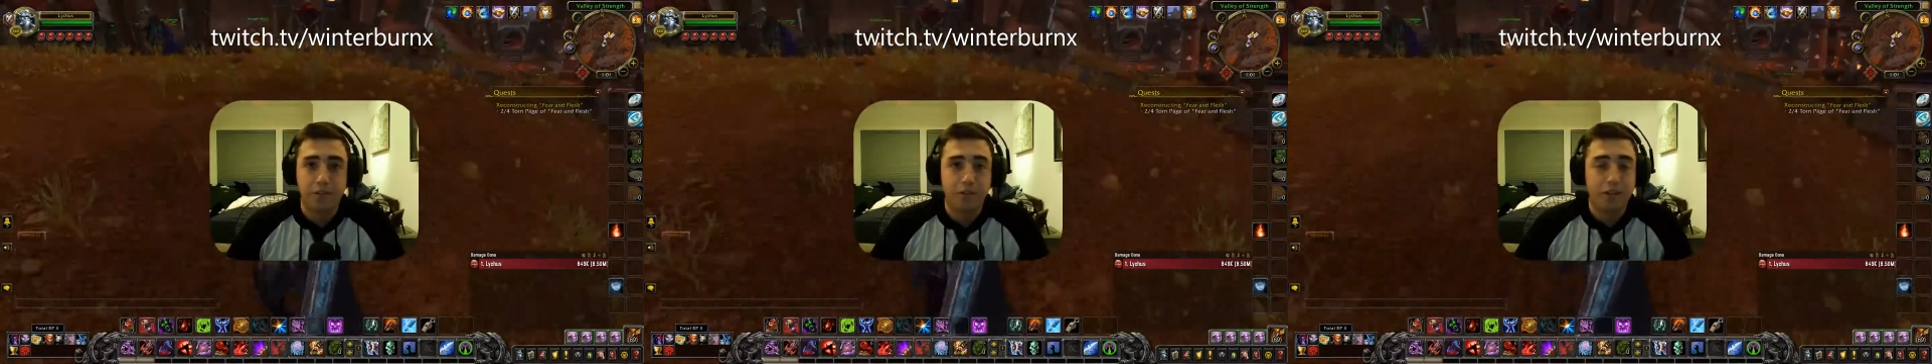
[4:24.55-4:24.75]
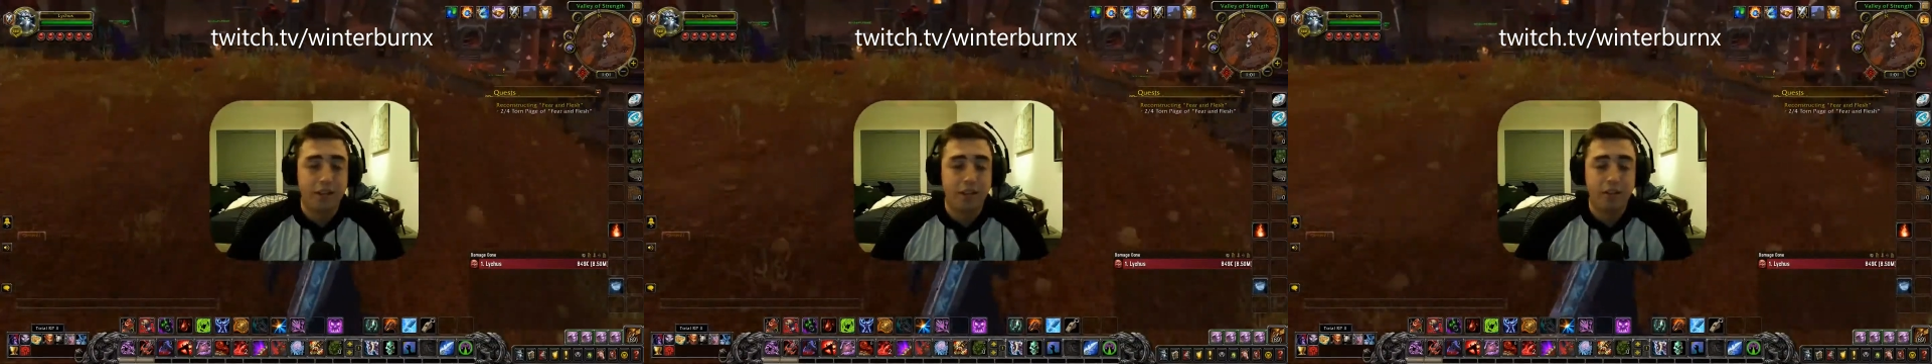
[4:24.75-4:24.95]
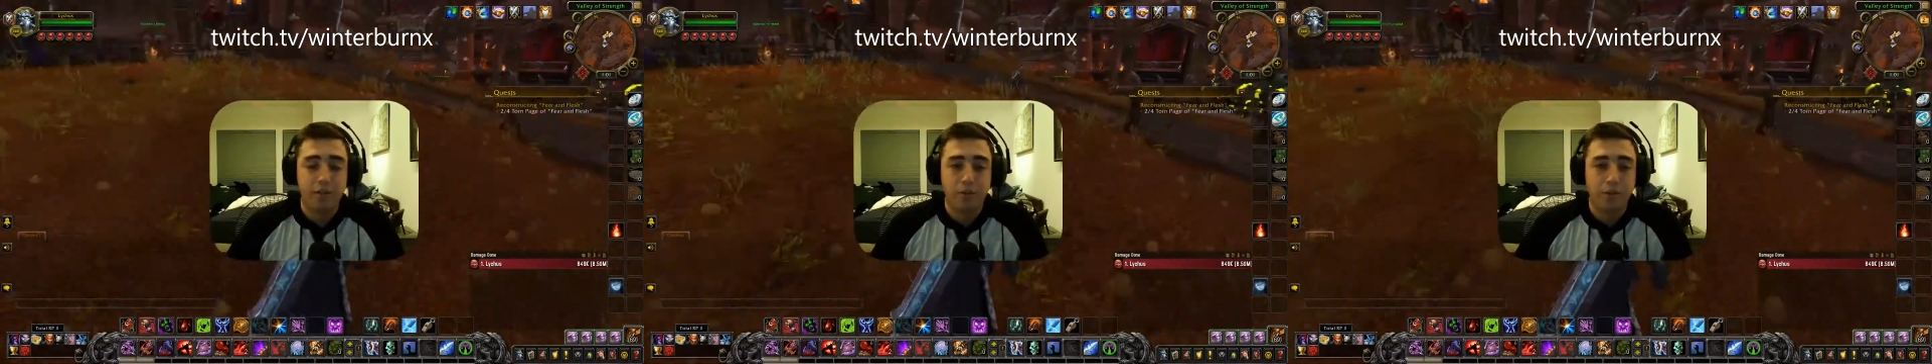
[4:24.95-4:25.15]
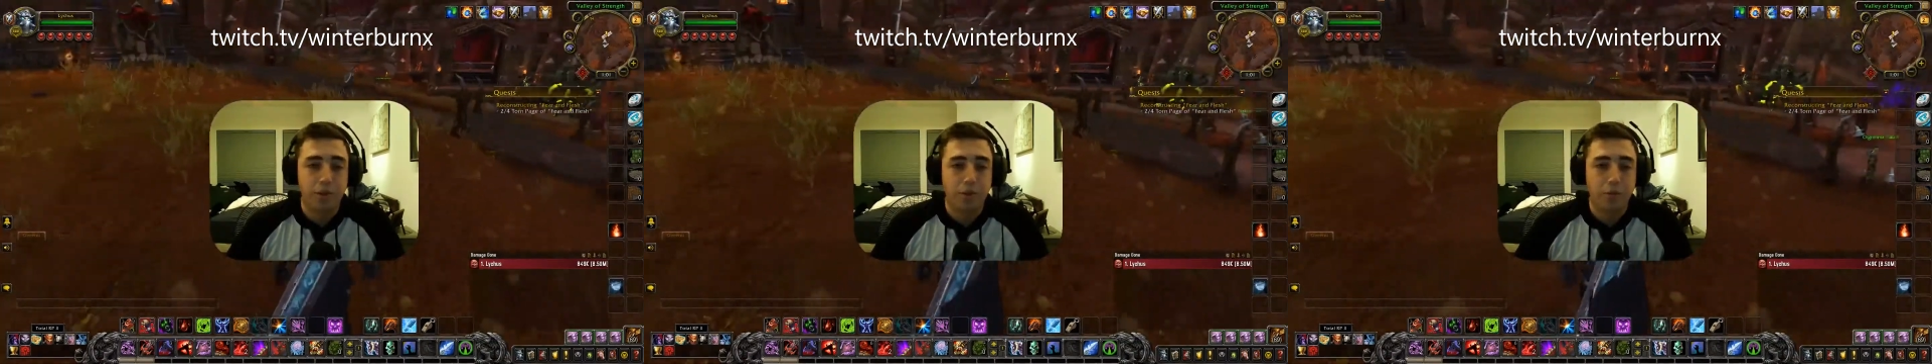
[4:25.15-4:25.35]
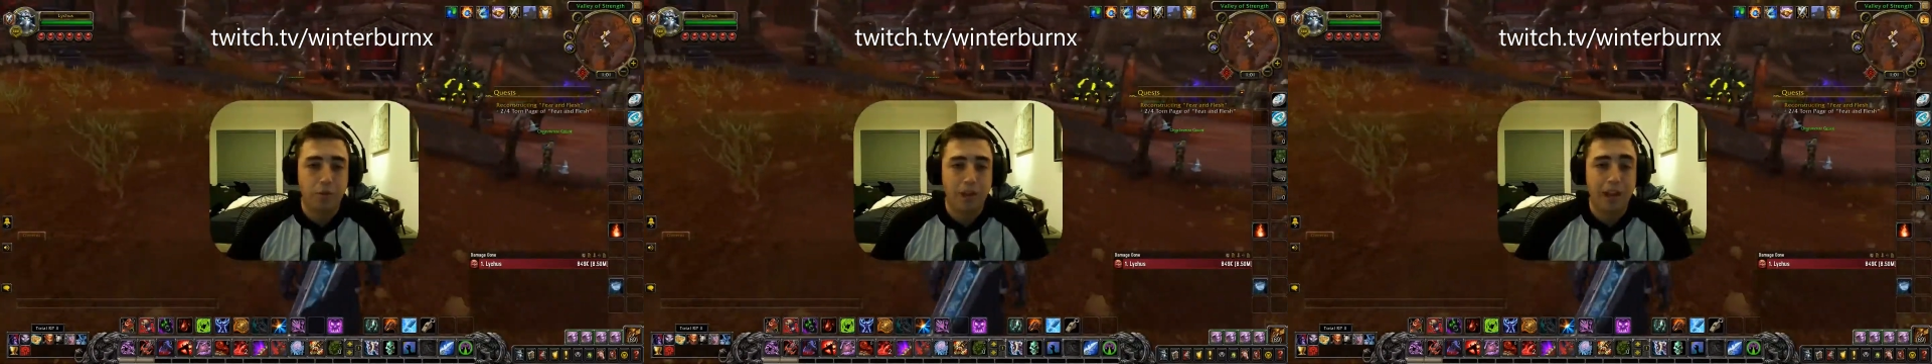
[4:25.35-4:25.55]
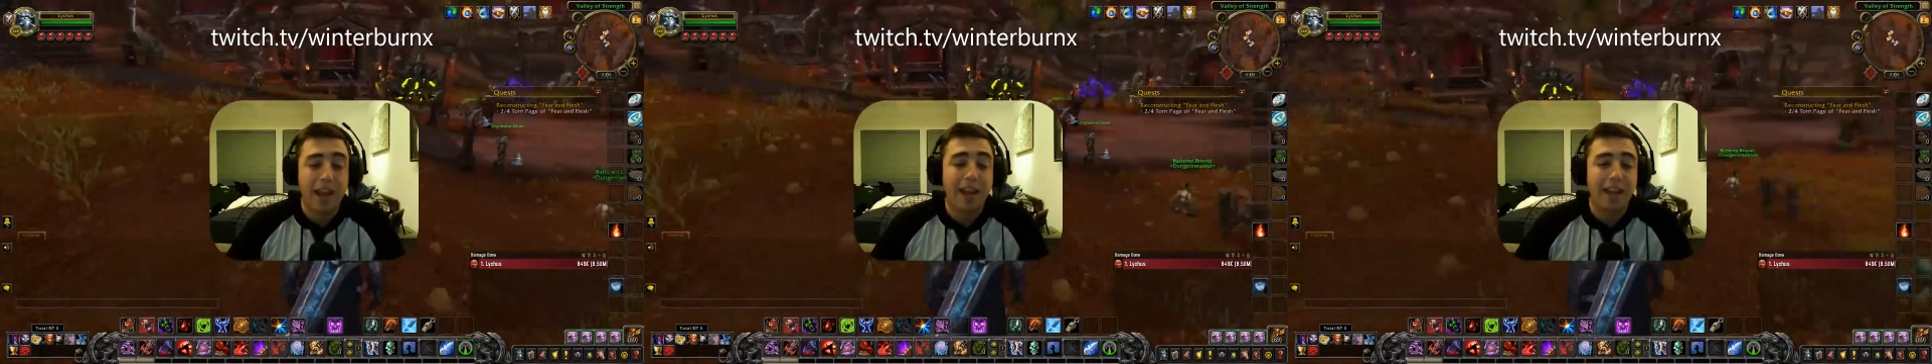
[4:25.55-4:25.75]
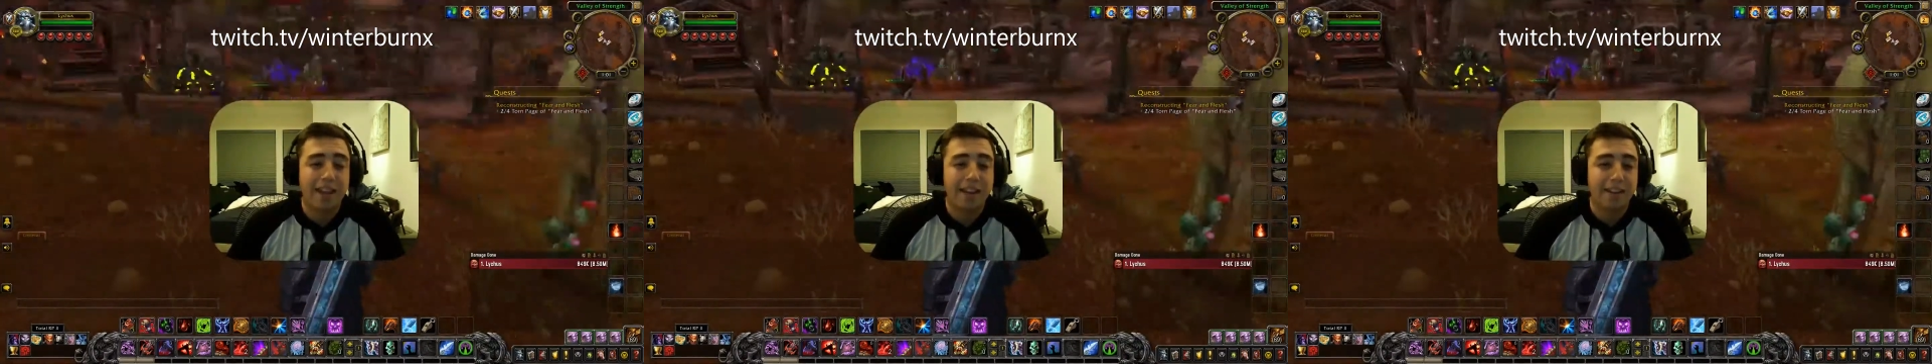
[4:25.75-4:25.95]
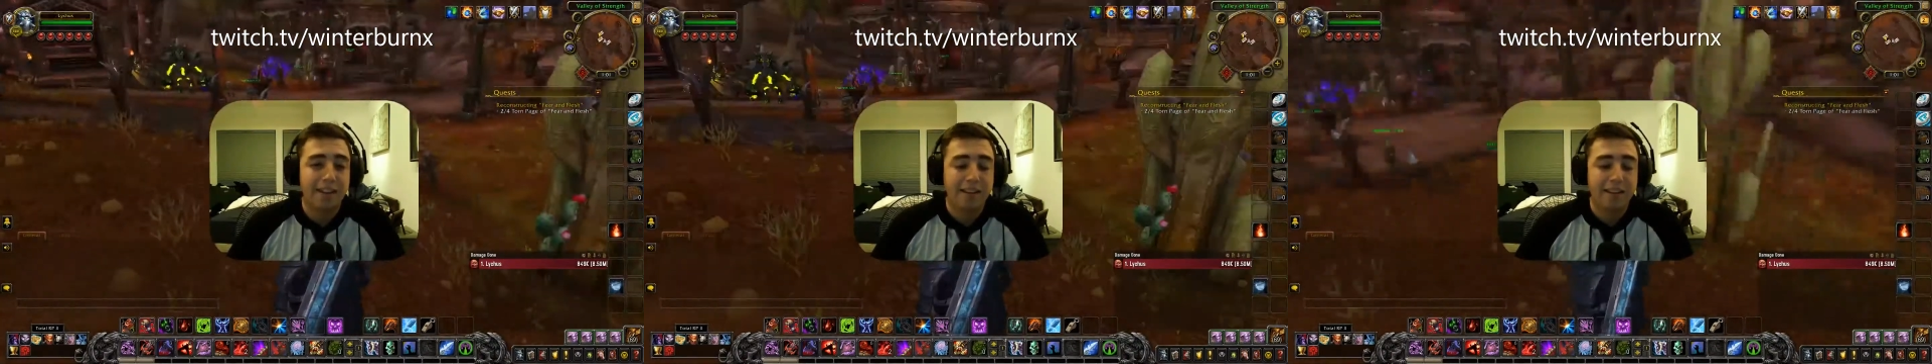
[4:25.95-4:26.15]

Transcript: You can't